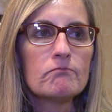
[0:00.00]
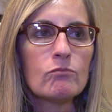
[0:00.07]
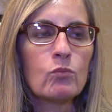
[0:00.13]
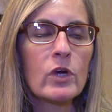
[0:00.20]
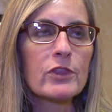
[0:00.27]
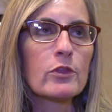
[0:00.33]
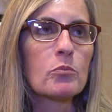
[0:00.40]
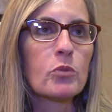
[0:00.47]

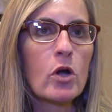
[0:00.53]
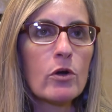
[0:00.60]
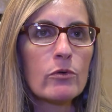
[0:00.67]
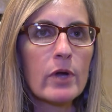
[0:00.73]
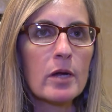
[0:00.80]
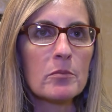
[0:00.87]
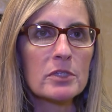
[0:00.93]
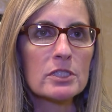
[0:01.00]
What the
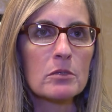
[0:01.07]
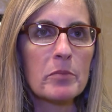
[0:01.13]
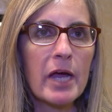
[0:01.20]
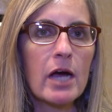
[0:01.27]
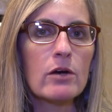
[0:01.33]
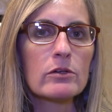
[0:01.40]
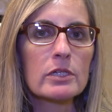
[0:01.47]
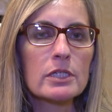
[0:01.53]
program is
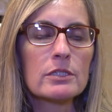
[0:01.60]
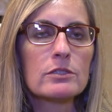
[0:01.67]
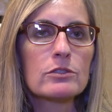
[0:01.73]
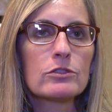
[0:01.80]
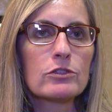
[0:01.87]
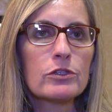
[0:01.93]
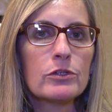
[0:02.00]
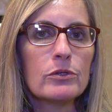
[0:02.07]
about
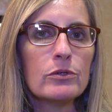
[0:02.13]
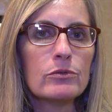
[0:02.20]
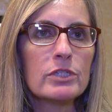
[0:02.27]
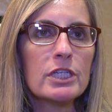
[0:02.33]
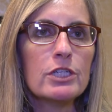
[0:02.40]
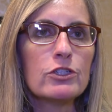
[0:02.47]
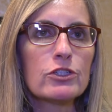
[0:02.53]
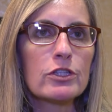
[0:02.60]
is to
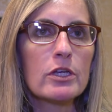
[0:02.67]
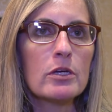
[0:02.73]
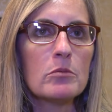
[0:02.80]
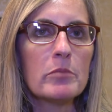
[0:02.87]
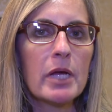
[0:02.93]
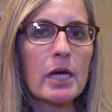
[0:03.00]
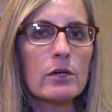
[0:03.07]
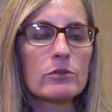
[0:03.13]
teach
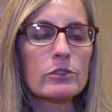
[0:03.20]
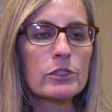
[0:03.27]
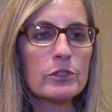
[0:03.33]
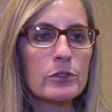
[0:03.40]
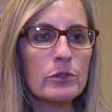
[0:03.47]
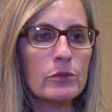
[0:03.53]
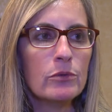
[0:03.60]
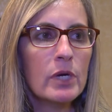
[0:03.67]
them how
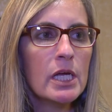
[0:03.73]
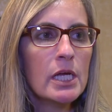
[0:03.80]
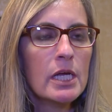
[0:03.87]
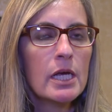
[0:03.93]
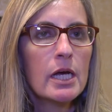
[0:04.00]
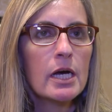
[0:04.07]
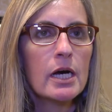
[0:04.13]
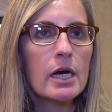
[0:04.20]
to
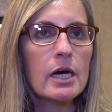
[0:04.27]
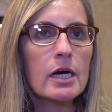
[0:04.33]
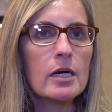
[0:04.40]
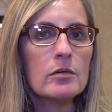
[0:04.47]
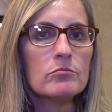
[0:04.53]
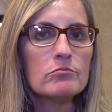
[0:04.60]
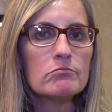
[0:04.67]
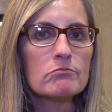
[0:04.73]

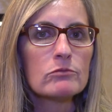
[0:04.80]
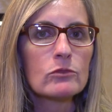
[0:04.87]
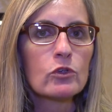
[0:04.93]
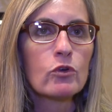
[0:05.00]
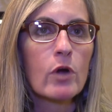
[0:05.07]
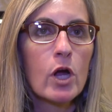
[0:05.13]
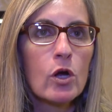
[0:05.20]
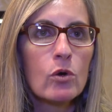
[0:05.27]
um,
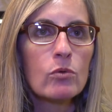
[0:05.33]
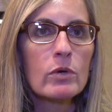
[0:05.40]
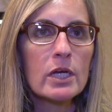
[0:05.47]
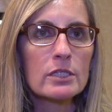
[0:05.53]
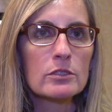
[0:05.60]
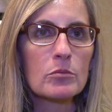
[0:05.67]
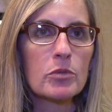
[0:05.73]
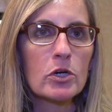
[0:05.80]
grow
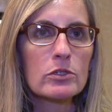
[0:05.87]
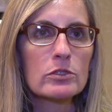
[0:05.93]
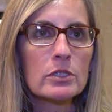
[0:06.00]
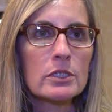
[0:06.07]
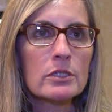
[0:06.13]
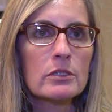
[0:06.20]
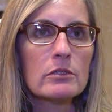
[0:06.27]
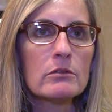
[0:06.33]
as a
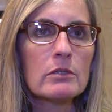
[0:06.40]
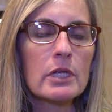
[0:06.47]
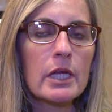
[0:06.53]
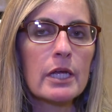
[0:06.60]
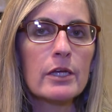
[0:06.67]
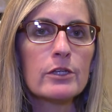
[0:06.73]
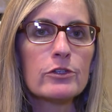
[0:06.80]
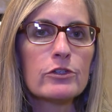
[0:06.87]
person
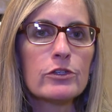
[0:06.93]
and